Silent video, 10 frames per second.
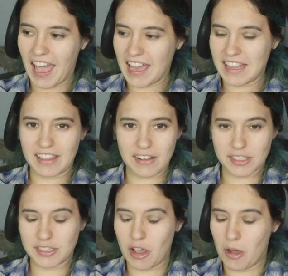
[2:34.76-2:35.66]
And
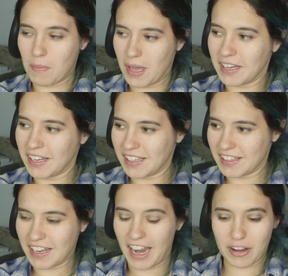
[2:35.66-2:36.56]
there's so many
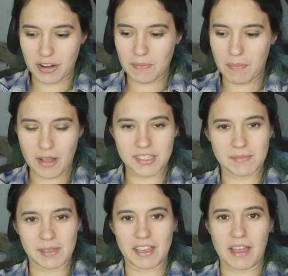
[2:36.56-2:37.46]
that I couldn't
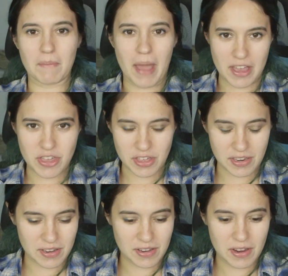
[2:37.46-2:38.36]
possibly
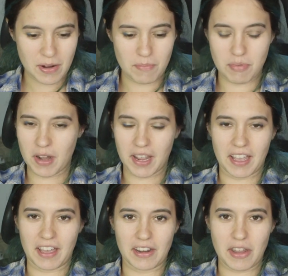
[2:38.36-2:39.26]
imagine
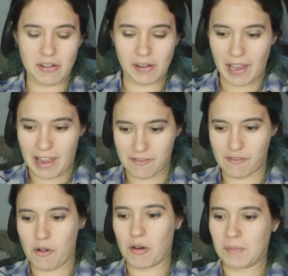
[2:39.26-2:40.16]
bringing another life
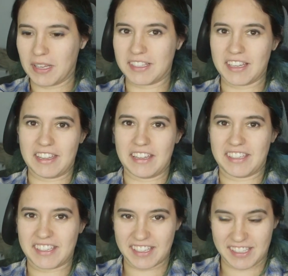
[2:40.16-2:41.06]
form into
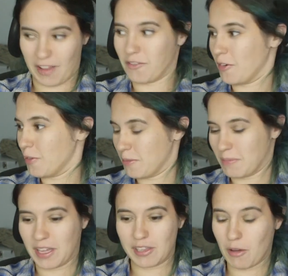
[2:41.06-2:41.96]
this to suffer with
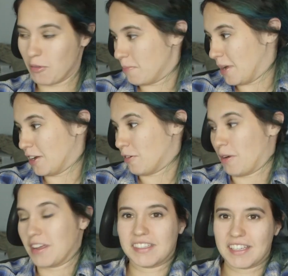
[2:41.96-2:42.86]
me along with my
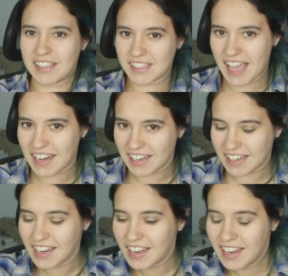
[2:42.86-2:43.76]
crazy
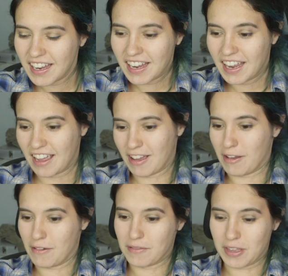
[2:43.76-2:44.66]
insanity
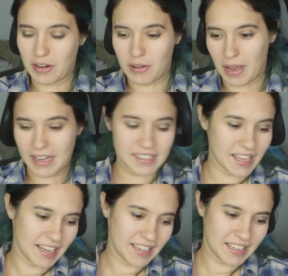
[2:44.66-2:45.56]
of, you know,
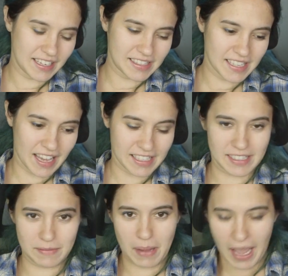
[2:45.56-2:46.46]
anxiety
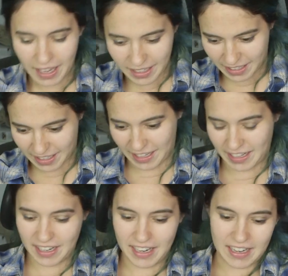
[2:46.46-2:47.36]
attacks and panic
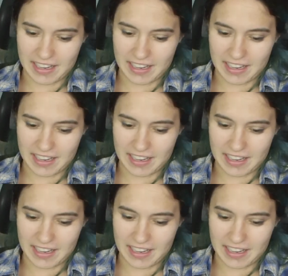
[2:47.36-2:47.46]
and